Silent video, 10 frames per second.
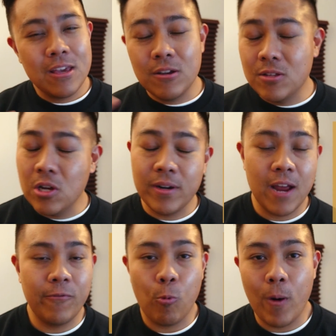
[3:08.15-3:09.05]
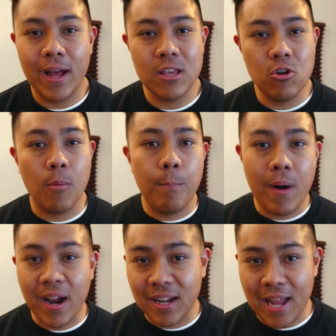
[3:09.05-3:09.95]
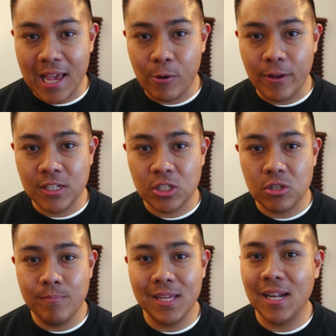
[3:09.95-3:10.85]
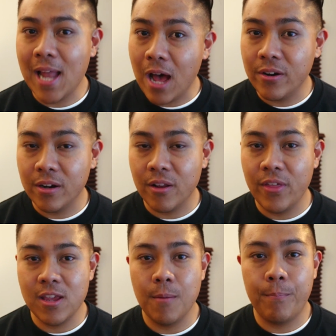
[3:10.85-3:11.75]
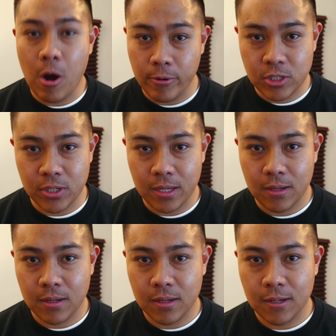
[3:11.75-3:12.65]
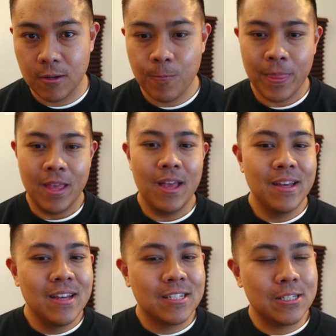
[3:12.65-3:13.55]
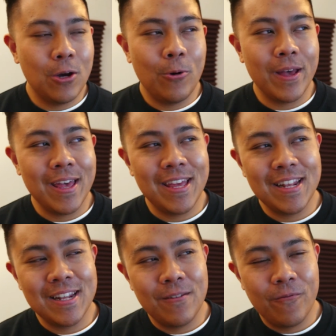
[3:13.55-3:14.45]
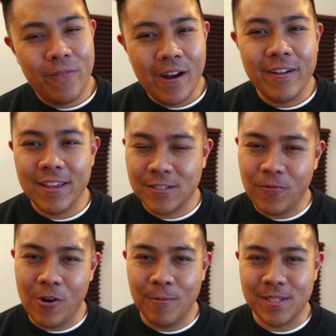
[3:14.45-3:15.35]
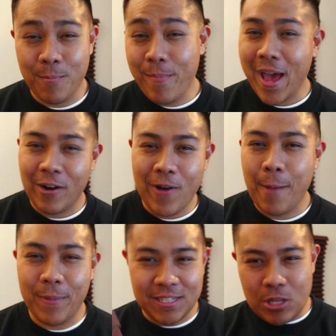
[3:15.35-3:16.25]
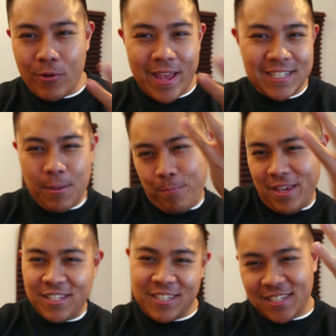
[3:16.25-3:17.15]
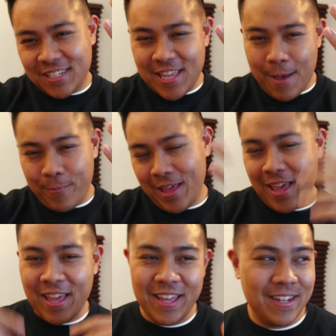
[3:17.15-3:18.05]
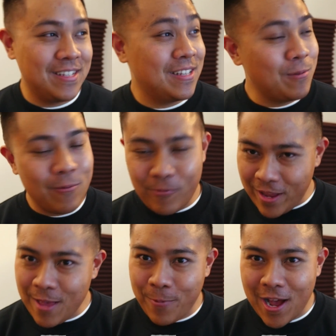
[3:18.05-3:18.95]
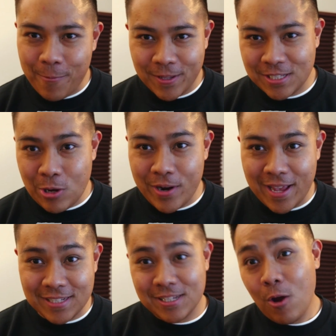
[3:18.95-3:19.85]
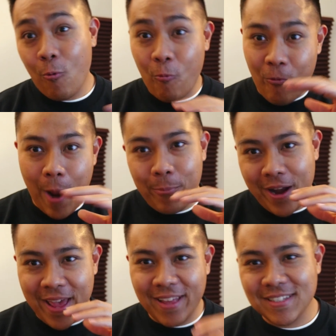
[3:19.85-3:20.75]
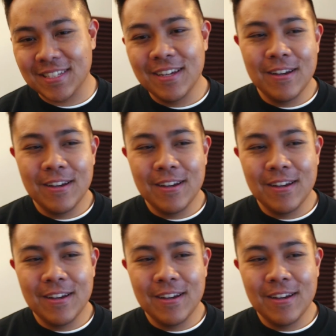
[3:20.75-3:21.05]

You don't ever want your body language to be louder than your poetry. So in various forms, in battle rap, it's known as the PG step. In hip hop, it's known as rapper hands.